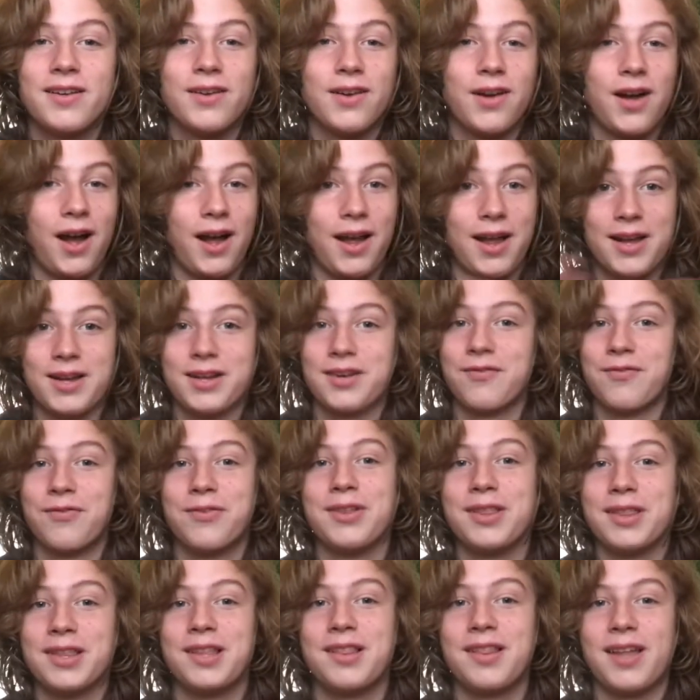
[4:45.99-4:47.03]
I
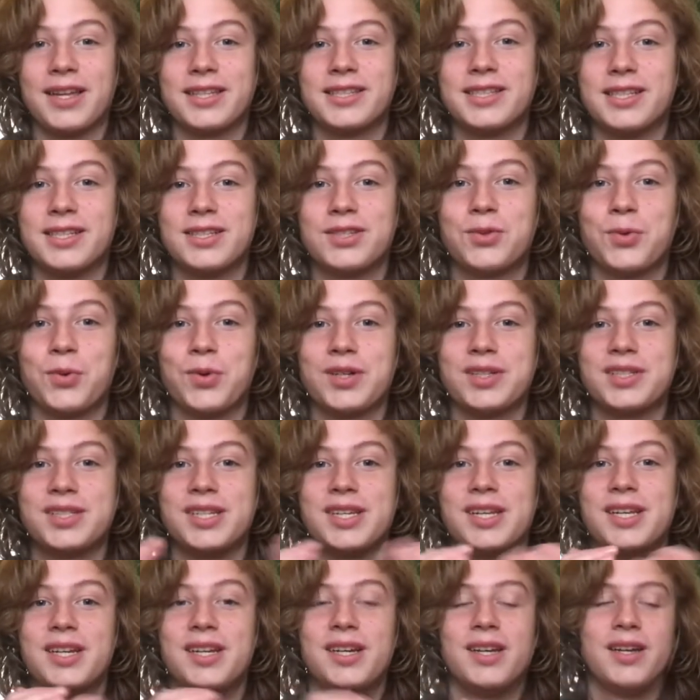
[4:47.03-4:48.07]
really like this sort of
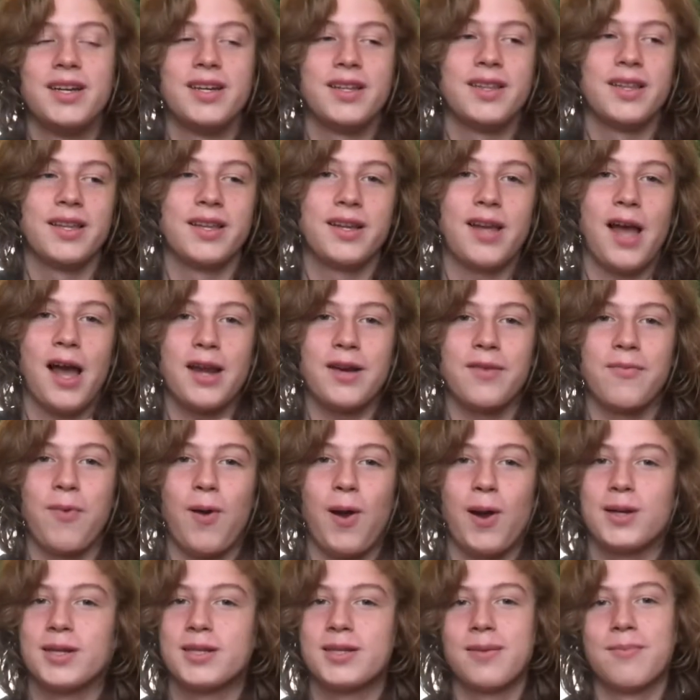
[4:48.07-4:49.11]
scene. They kind of
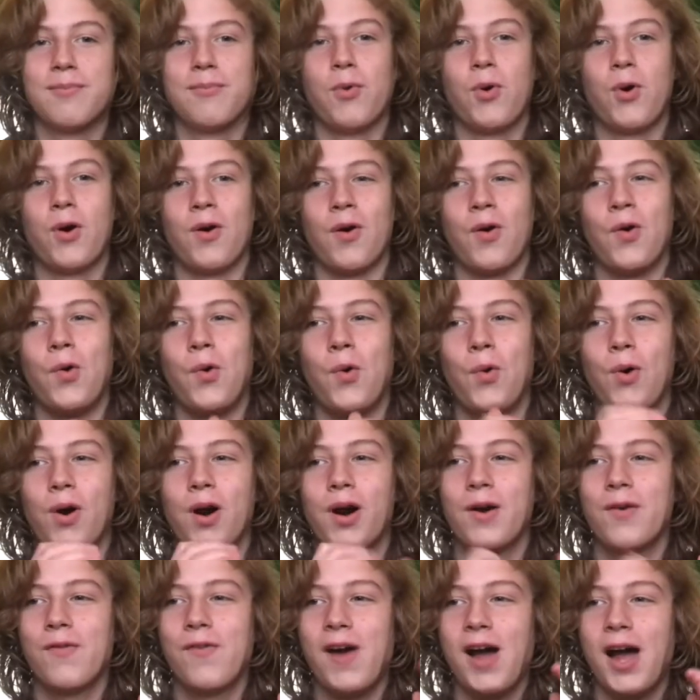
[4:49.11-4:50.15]
brought in some more
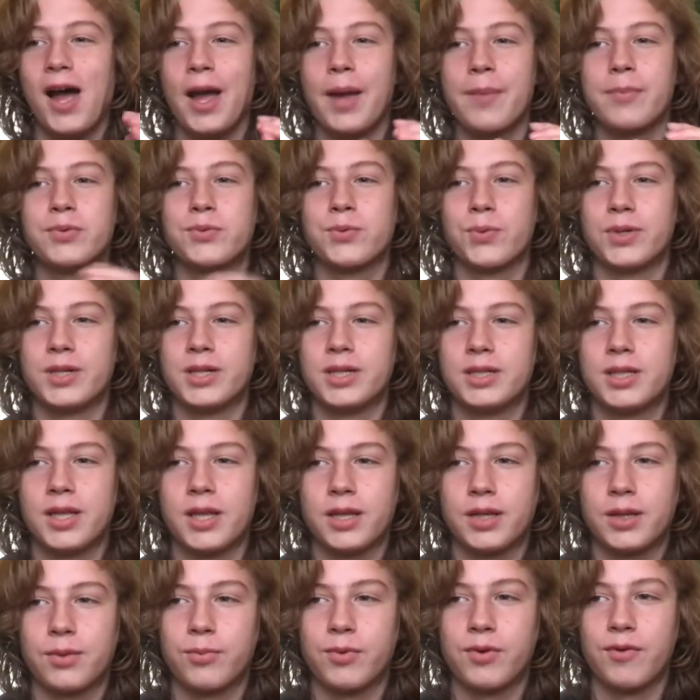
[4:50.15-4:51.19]
horror vibes, which is
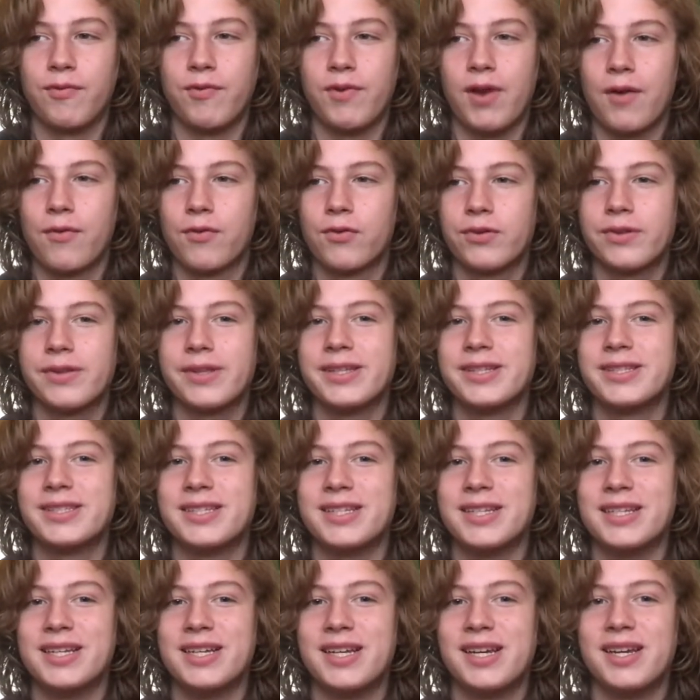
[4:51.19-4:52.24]
something we've never really
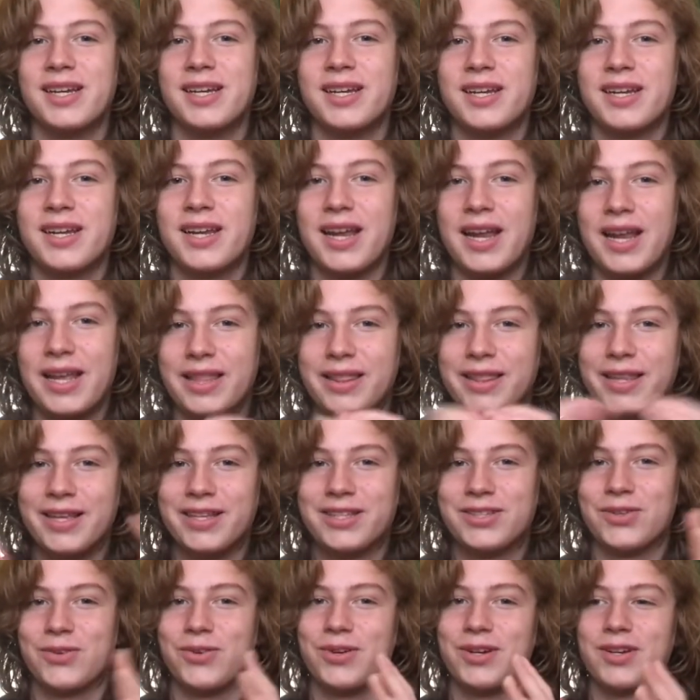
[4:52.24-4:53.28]
seen in
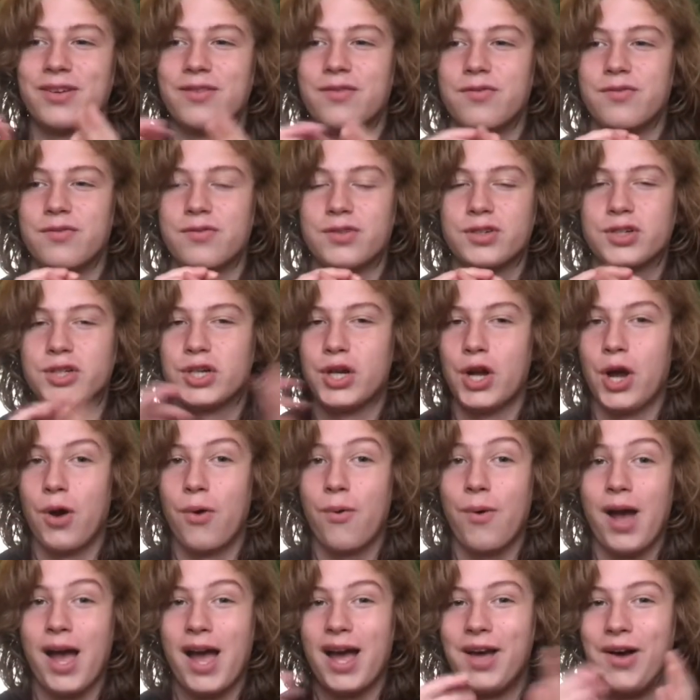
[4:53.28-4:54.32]
this sort of
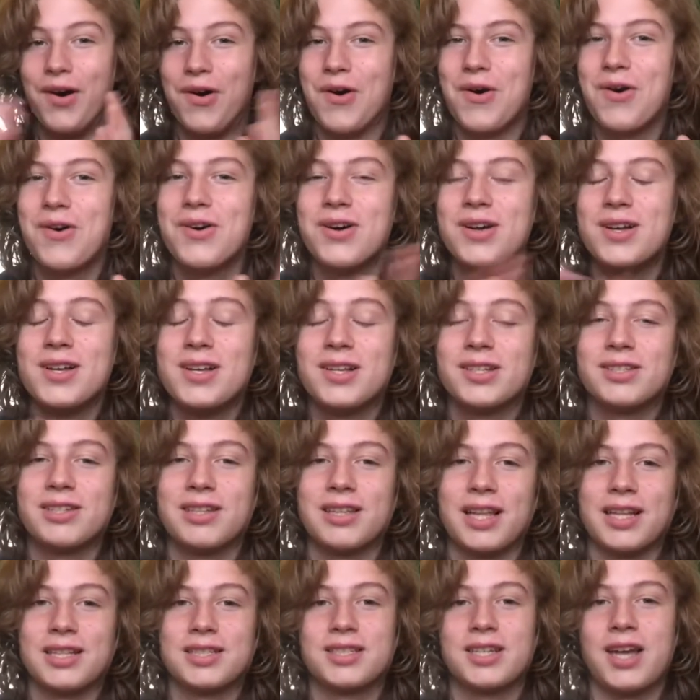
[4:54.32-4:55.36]
show at all. So
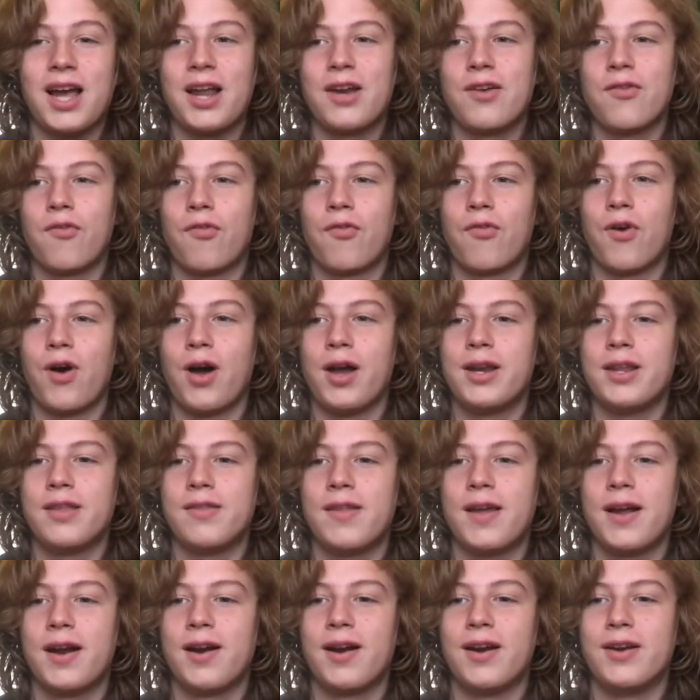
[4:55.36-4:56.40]
that's kind of fun
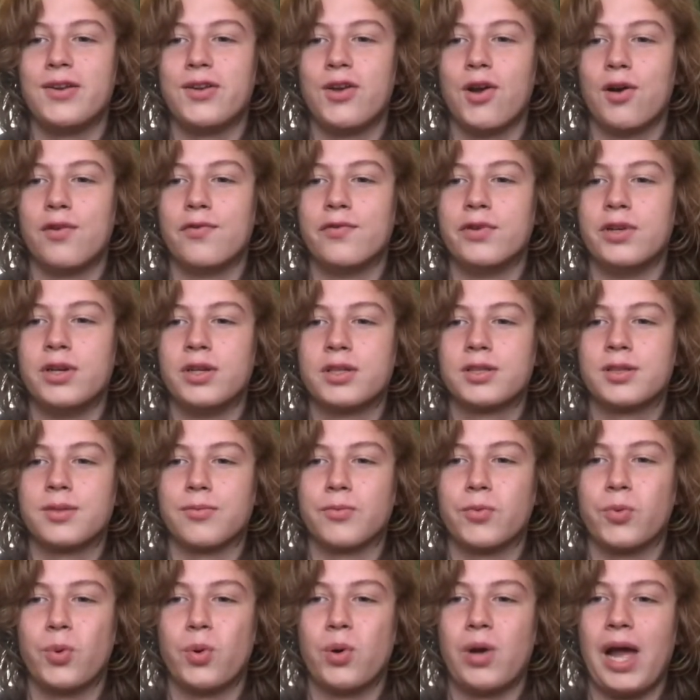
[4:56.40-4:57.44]
in there, and you have
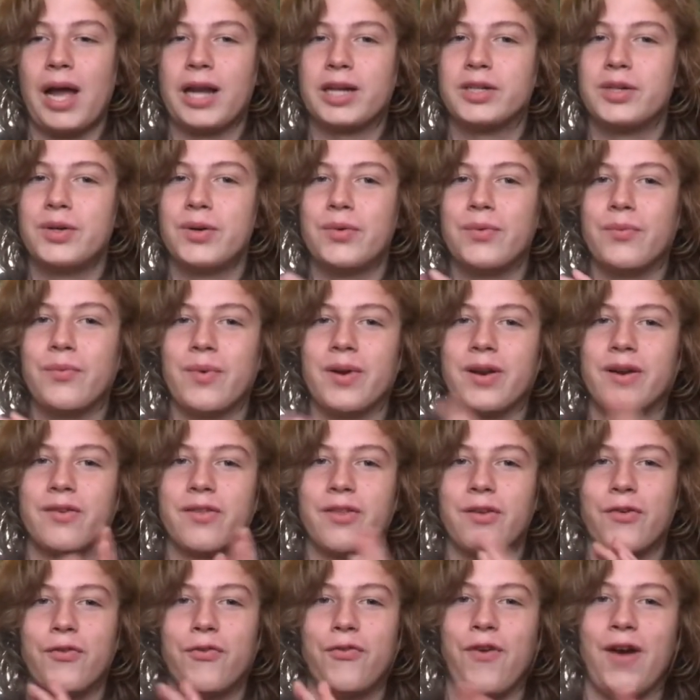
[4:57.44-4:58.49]
some cool action where
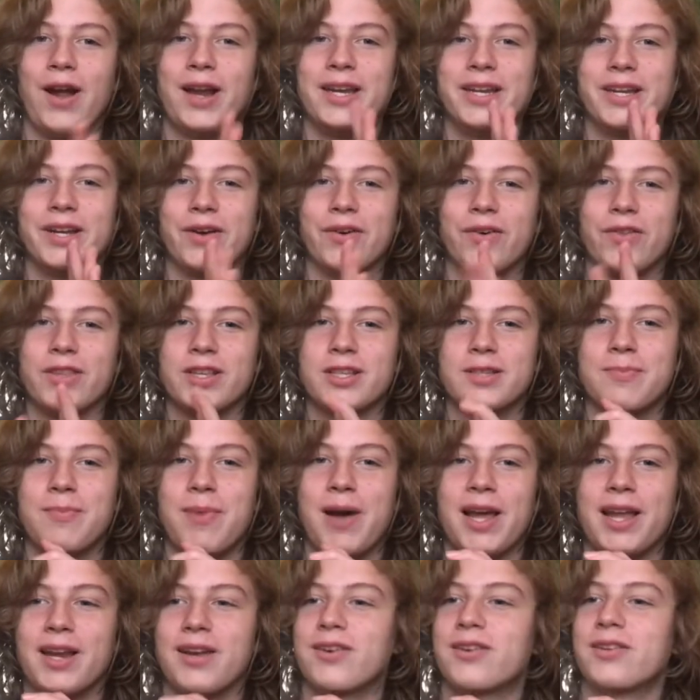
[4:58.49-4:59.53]
they're fighting all the
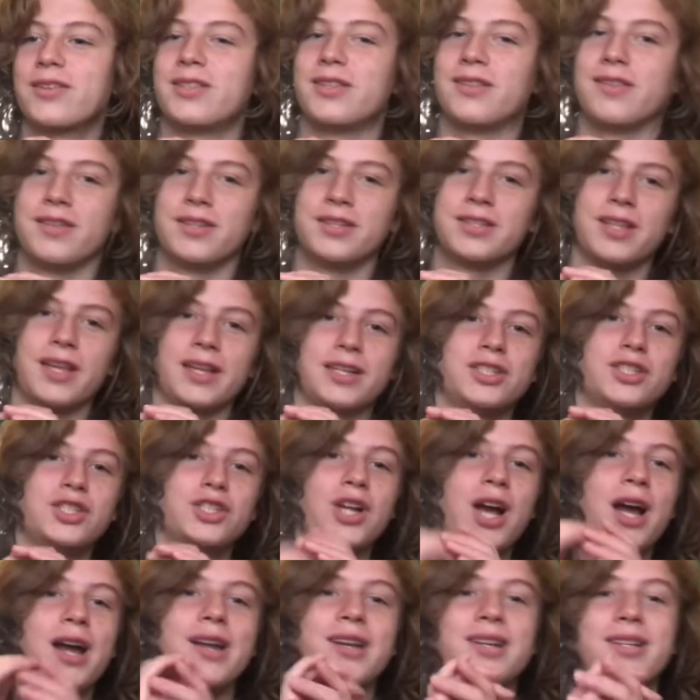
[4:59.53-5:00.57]
spiders and this like
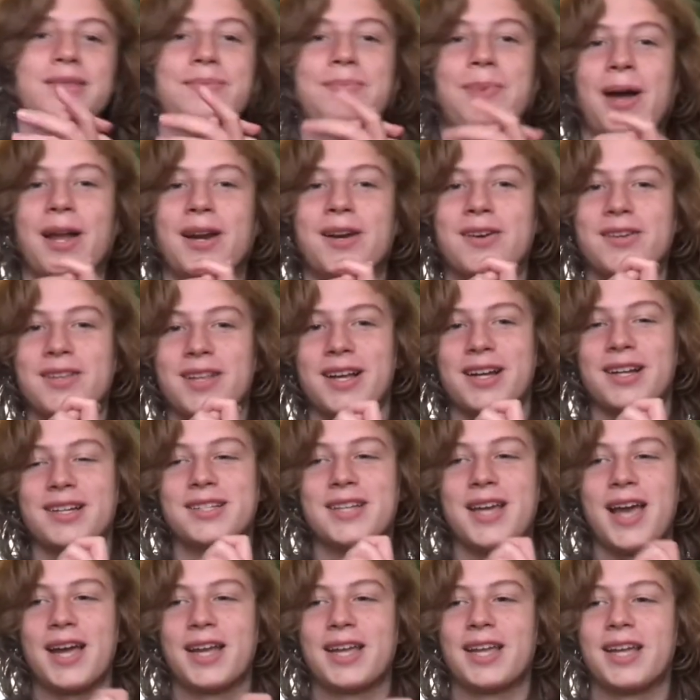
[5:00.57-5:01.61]
giant spiders like
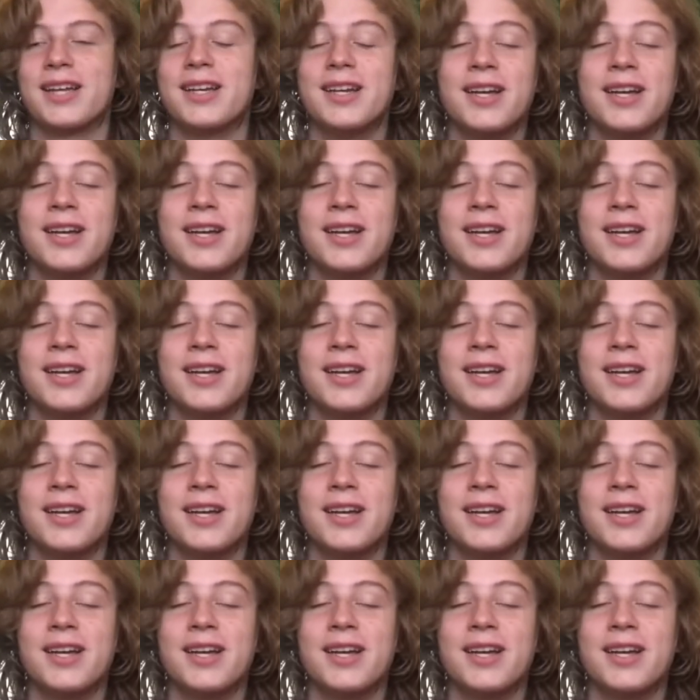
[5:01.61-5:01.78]
attacking.